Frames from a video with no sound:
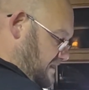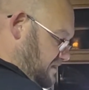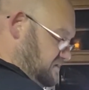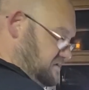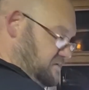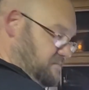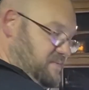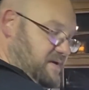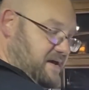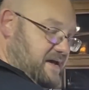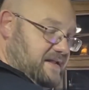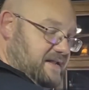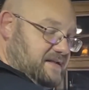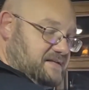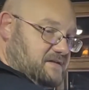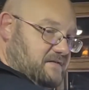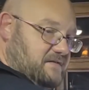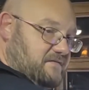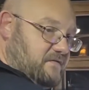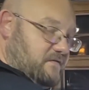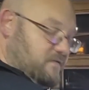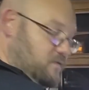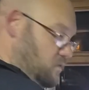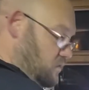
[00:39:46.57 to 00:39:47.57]
pen and stuff,
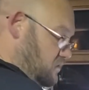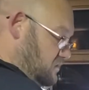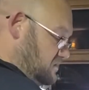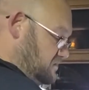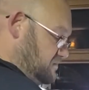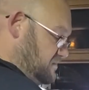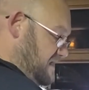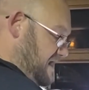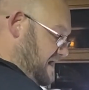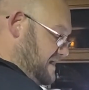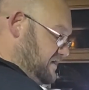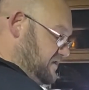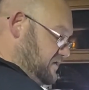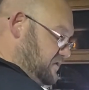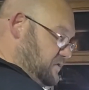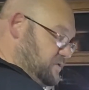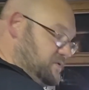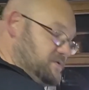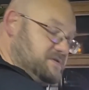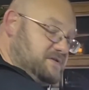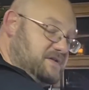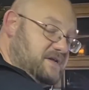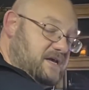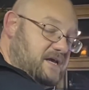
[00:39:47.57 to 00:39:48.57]
of course, but I
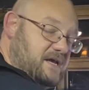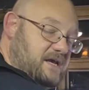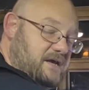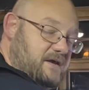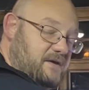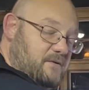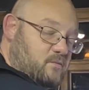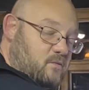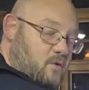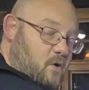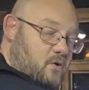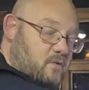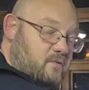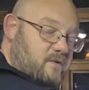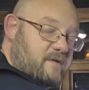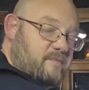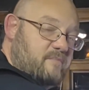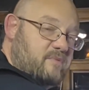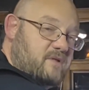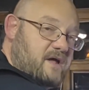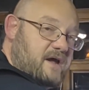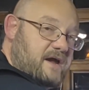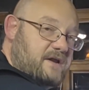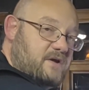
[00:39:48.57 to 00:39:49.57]
use the rotary
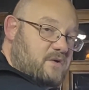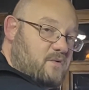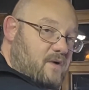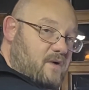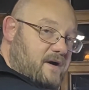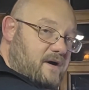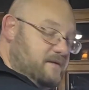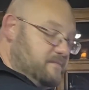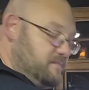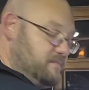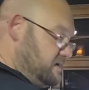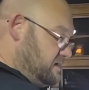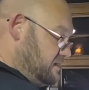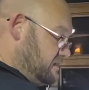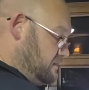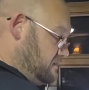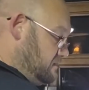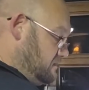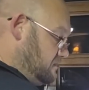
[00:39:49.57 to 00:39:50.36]
blade quite a bit.